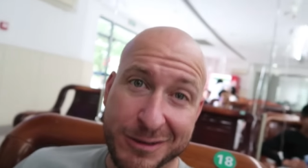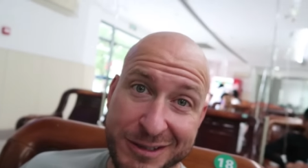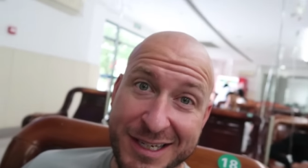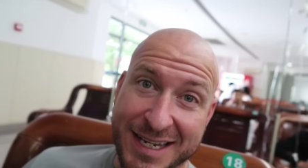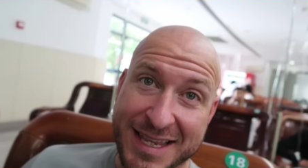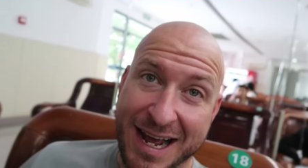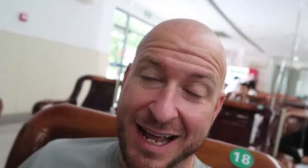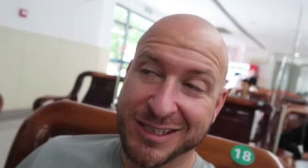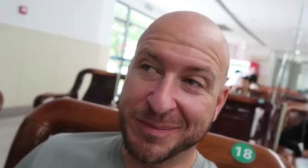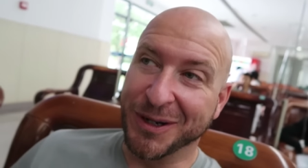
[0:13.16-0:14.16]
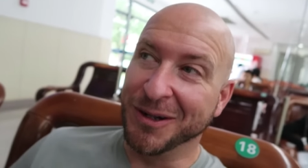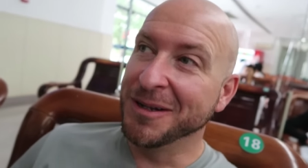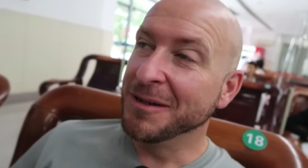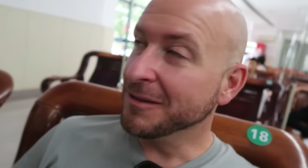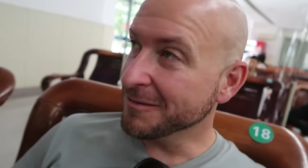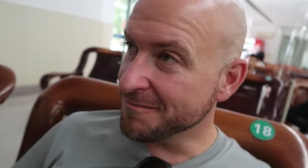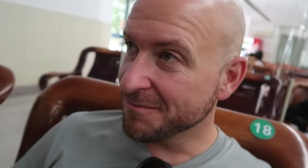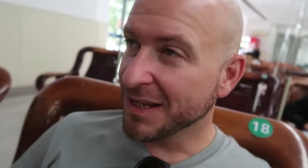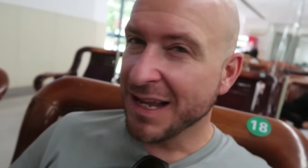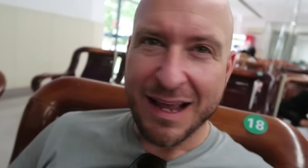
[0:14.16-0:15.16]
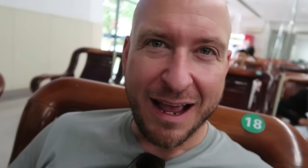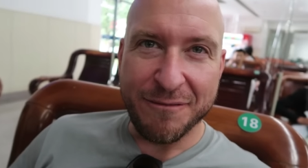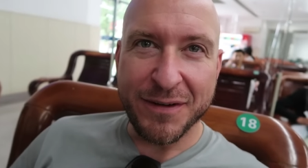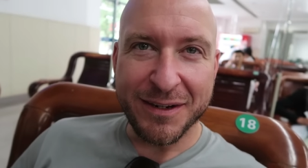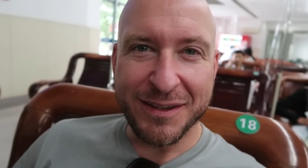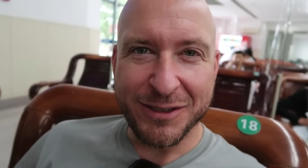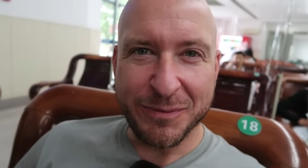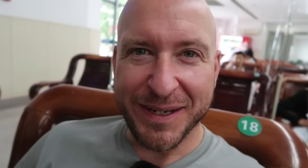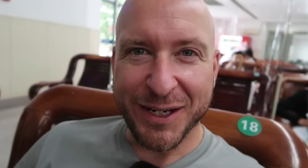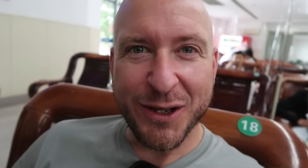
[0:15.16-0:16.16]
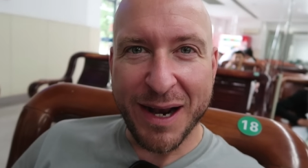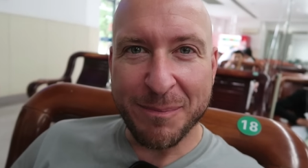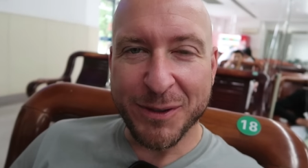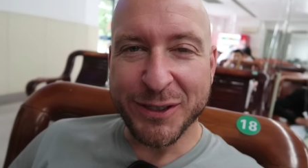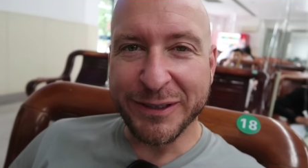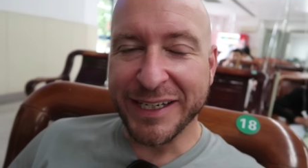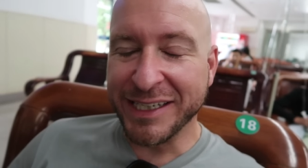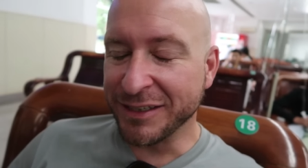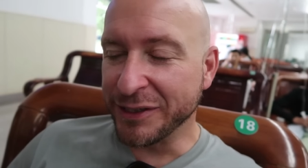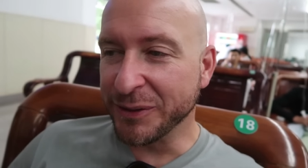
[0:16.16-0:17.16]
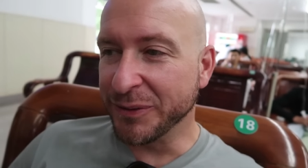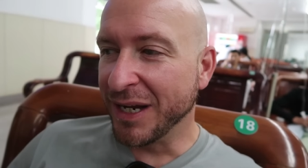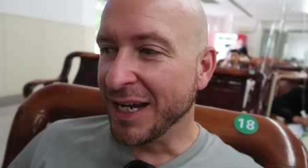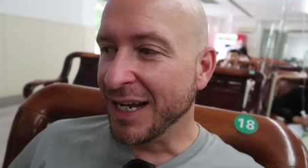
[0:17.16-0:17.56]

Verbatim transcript: stuck in the hospital, I figured this would be a good opportunity to do